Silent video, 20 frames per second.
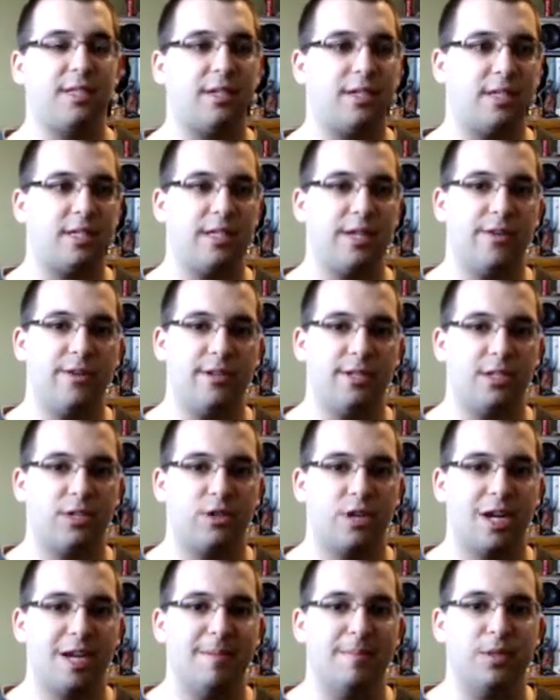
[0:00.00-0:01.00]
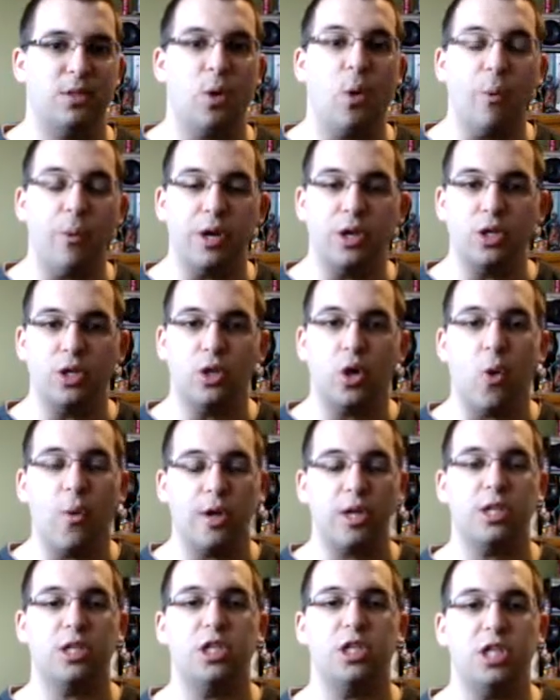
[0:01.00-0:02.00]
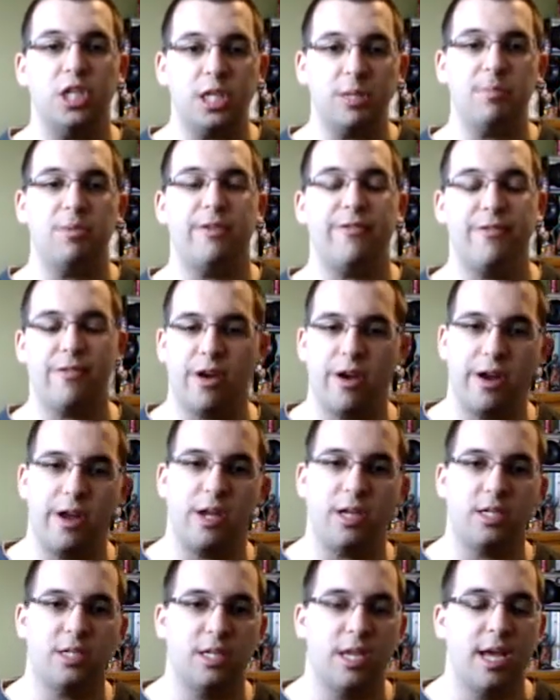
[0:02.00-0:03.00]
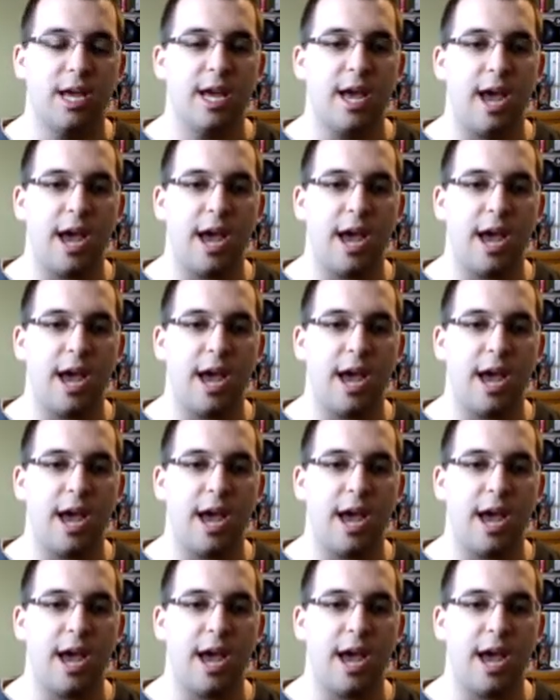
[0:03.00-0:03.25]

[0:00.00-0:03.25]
series scrims, or we go into GB variants